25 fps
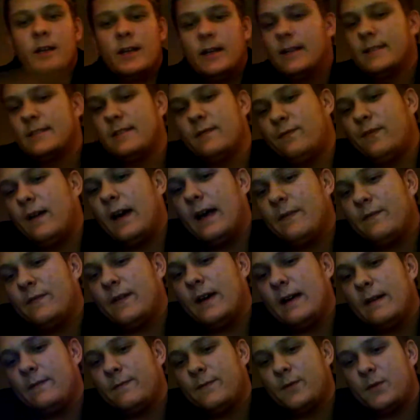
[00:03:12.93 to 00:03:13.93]
It's a
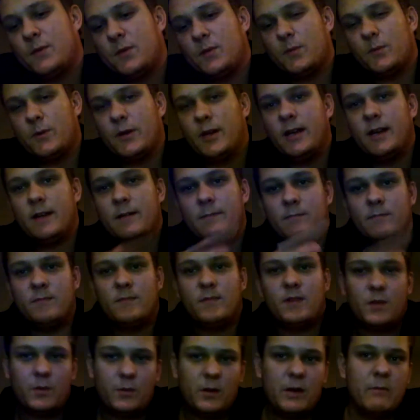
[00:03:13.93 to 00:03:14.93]
5/5 for 3
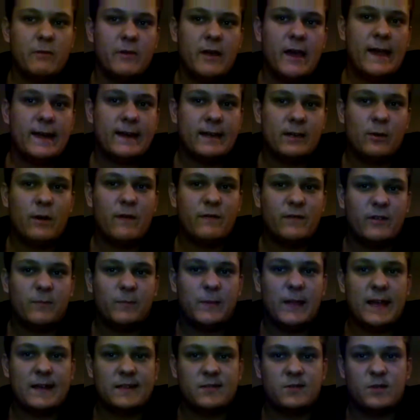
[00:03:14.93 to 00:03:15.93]
and 3 black, and you have enough
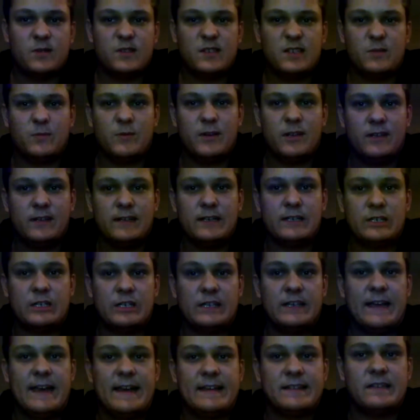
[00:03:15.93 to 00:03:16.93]
black sources to where you can
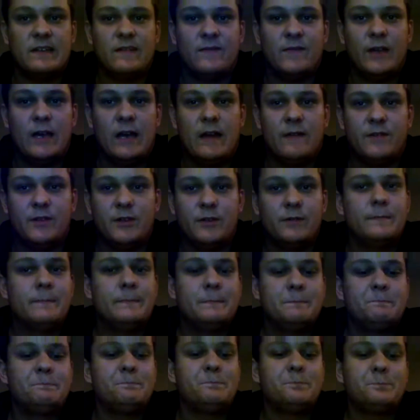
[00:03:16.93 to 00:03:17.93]
actually cast it if you have to.
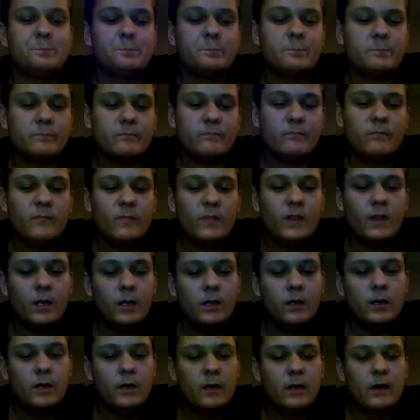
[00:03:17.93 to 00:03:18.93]

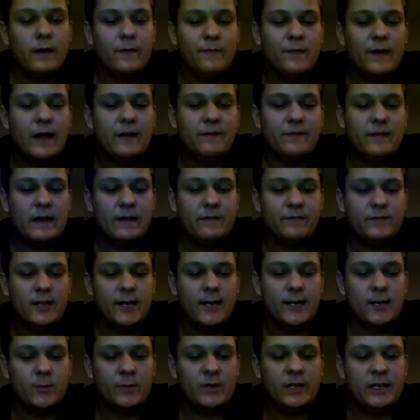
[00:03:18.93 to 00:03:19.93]
5/5
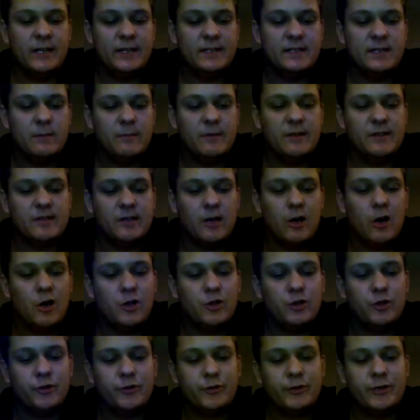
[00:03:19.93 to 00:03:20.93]
Flyer. When it ETBs,
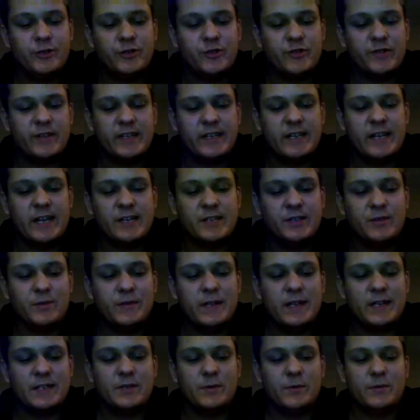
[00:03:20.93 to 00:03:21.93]
all of the creatures get
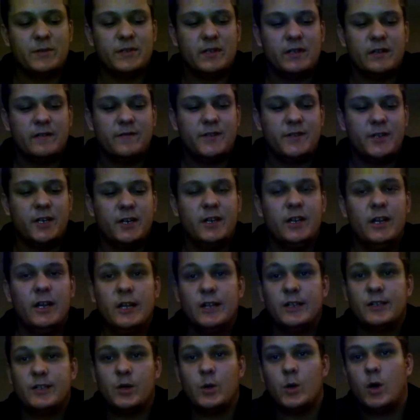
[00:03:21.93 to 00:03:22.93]
-2/-2 until end of turn.
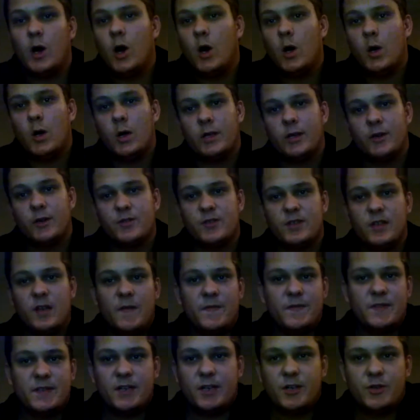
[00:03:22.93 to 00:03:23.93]
So all your
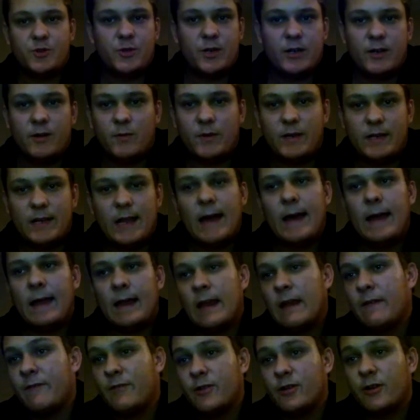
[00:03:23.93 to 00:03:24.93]
stuff is going to trigger when dying,
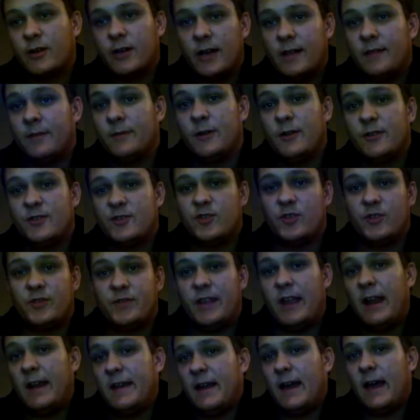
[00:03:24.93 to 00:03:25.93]
even your Cutthroats. Sure,
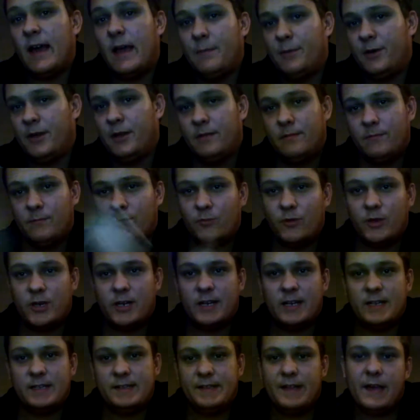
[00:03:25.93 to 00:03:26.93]
they die, but we're
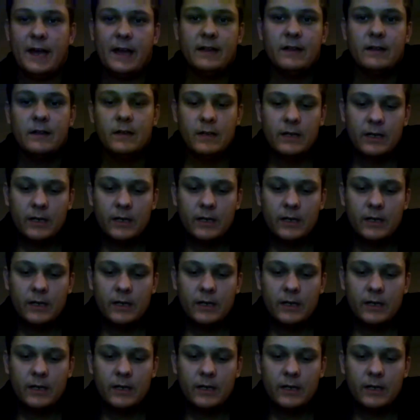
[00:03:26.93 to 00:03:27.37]
going to get to that.